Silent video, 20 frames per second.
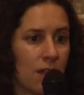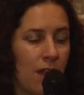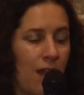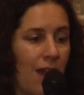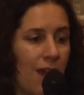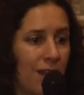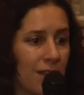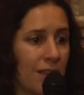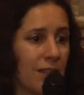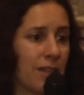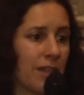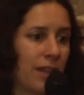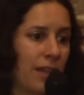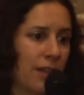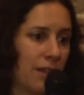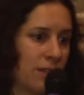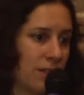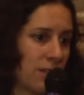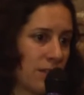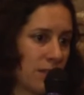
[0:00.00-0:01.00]

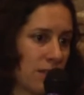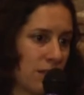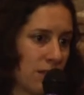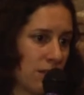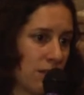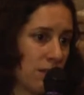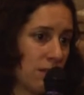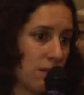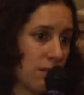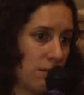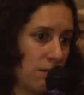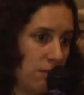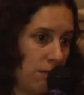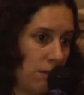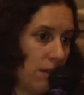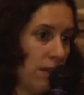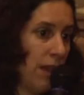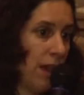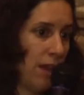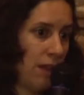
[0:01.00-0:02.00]
alienates
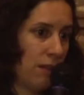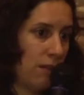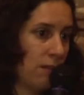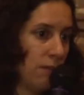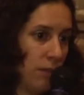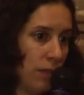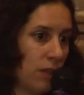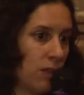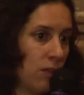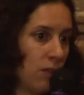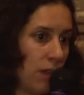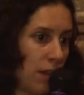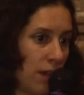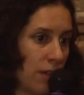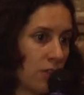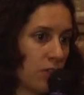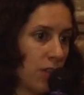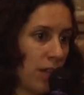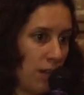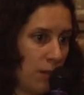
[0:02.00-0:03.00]
a
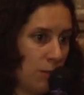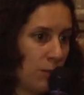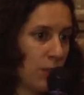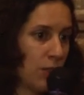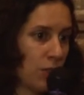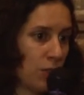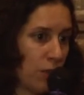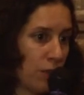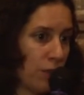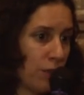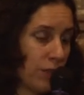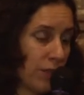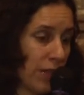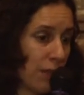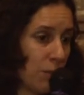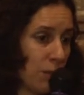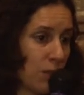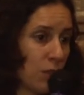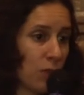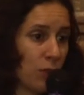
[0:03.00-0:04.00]
large
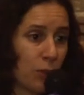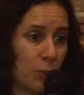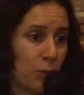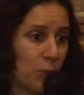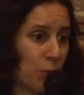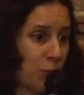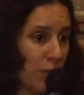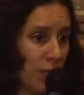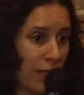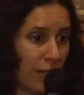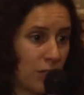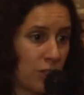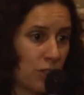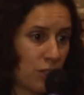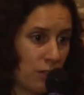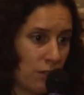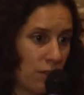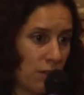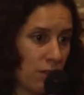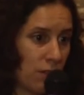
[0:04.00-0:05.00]
segment of the
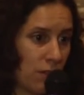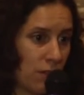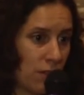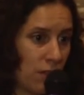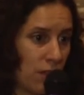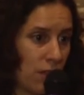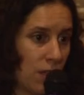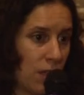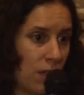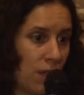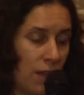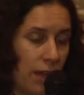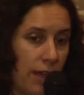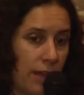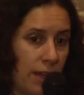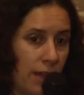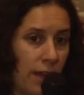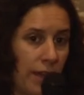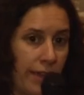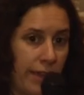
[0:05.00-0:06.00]
population.
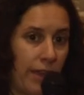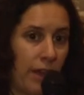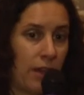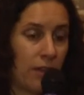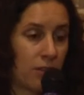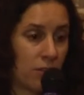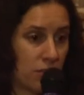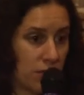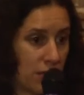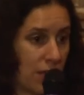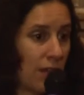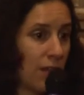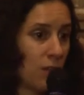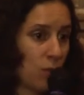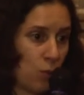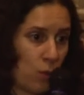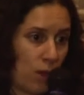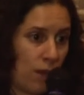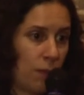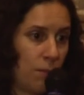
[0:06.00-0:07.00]
And I understand
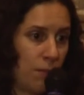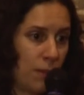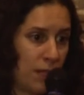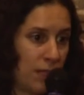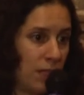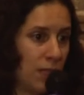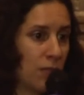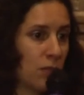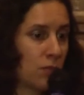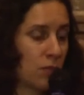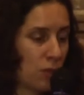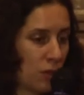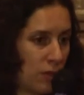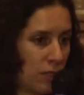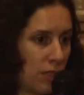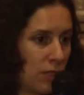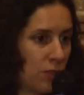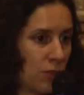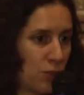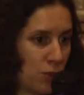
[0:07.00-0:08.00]
why many
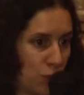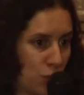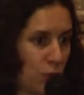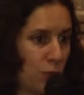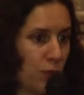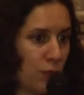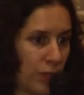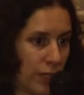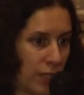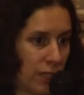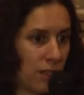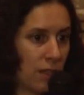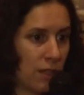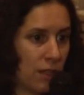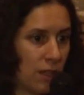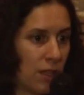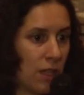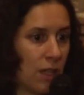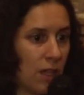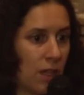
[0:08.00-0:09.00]
Sunnis do feel
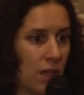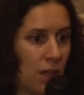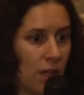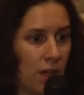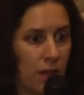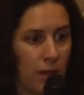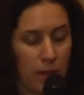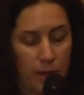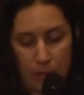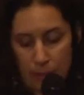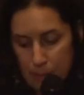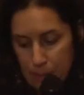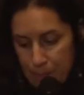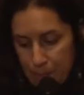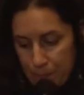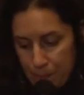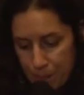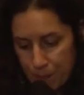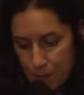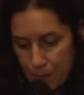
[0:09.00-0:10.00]

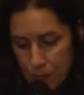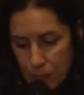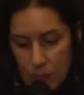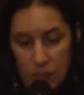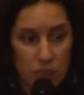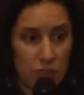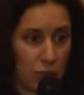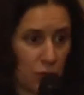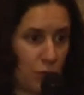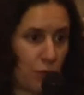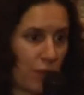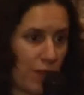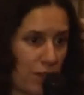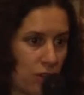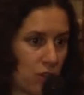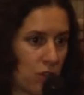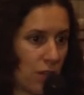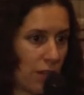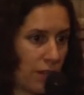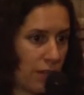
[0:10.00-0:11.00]

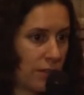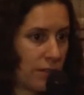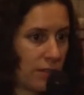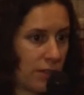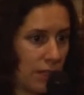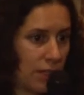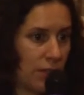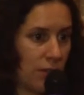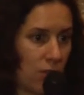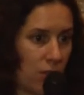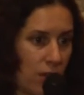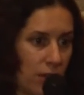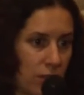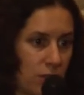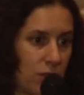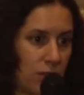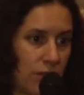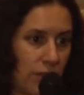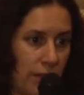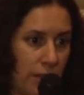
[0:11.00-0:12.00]
disenfranchised in Iraq
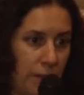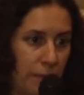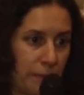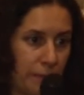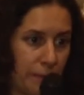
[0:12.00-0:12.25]
today.